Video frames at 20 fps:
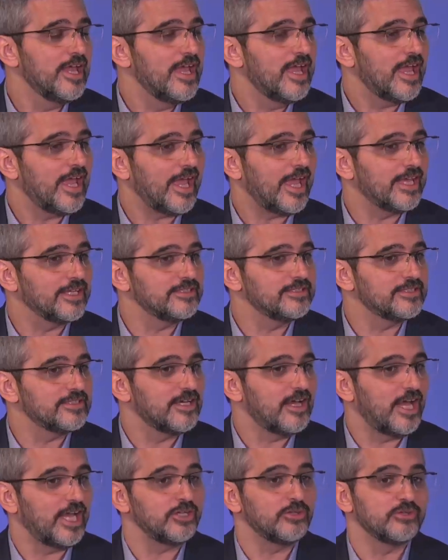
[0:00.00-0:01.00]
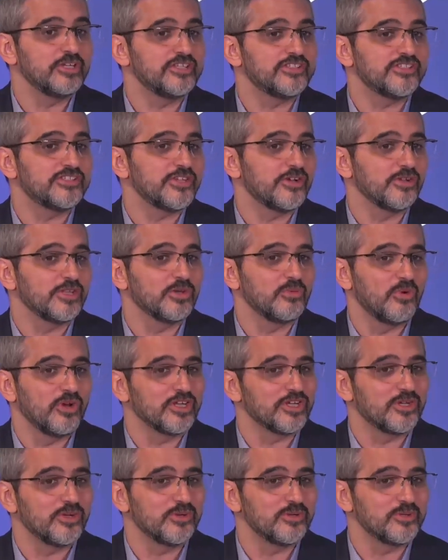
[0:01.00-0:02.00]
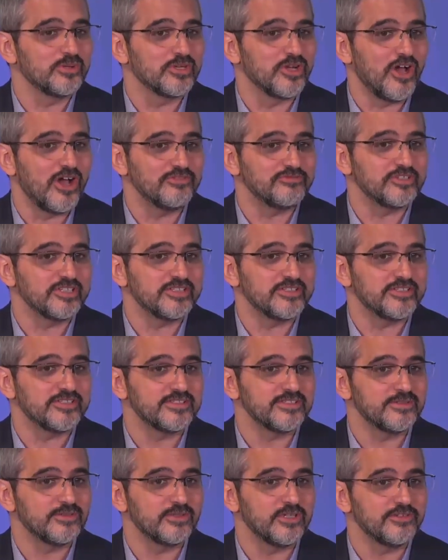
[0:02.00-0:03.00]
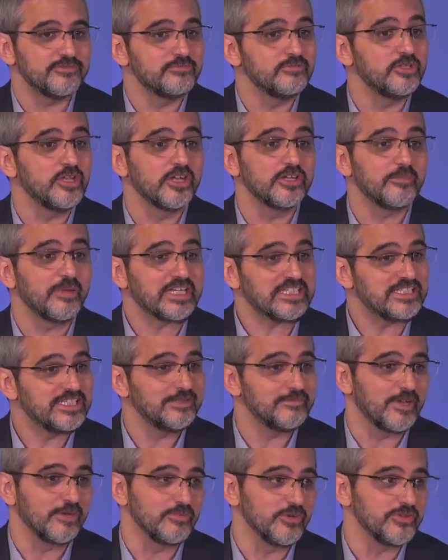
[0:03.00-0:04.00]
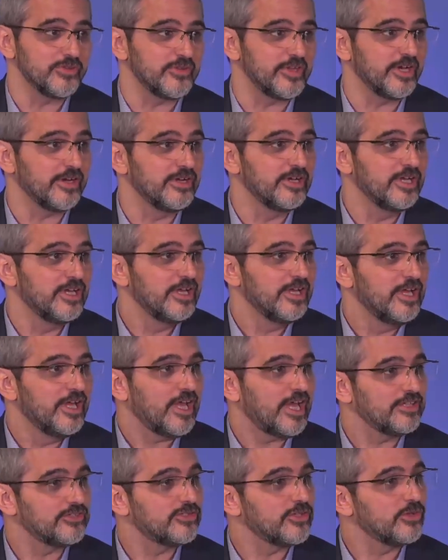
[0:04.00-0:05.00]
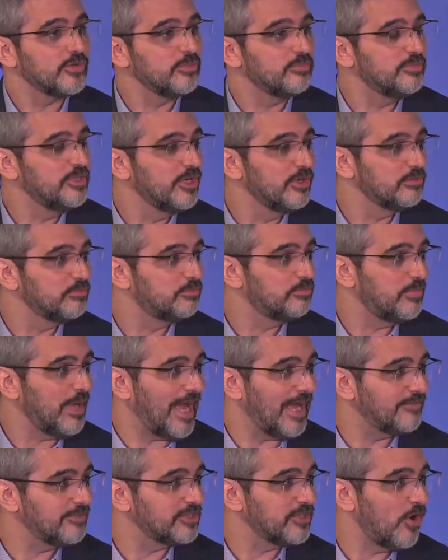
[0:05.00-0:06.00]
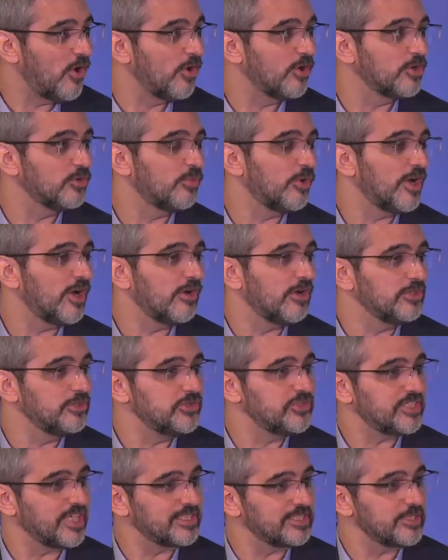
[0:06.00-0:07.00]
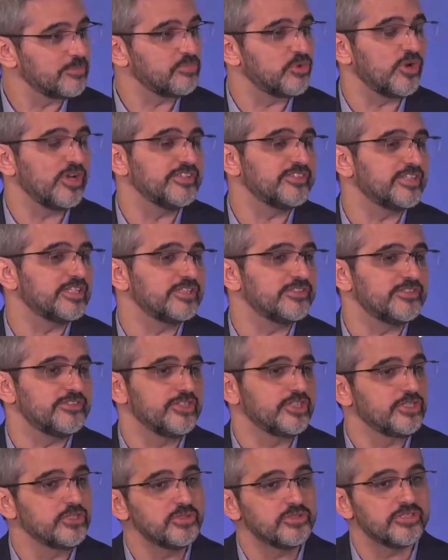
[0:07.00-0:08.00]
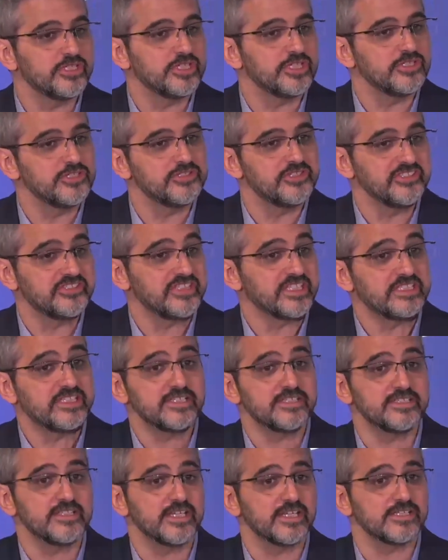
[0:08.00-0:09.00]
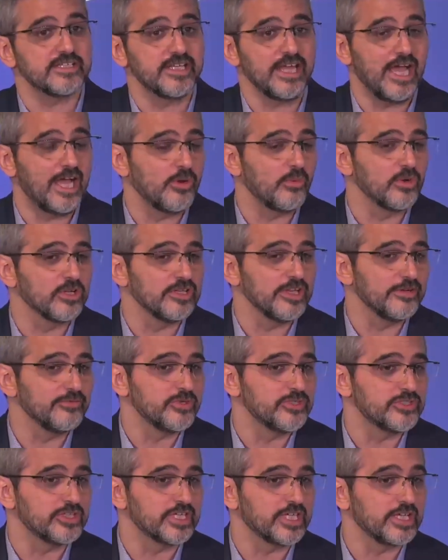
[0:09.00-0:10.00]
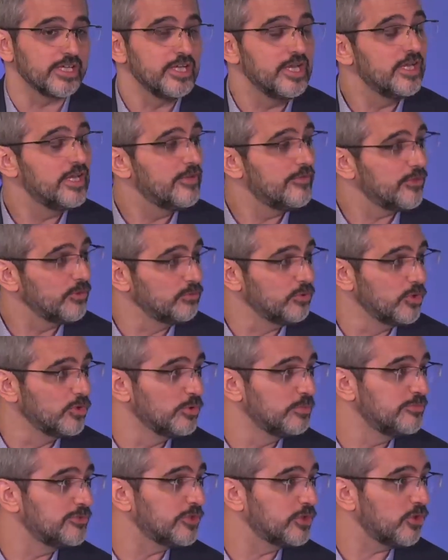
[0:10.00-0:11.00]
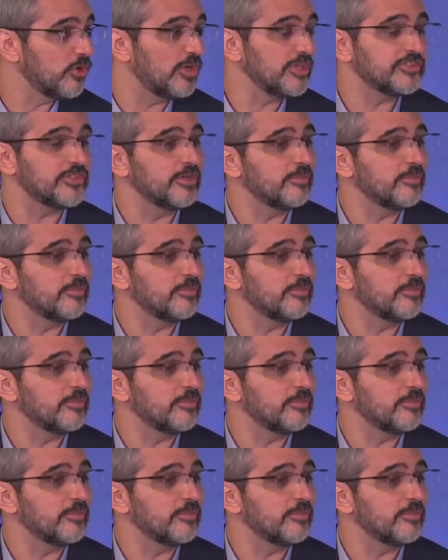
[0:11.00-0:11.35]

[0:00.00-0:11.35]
And I don't necessarily want to go to an office if none of my team members are there. And so, having the hardware, understanding the presence, the usage, the statistics, and how we're leveraging the rooms across our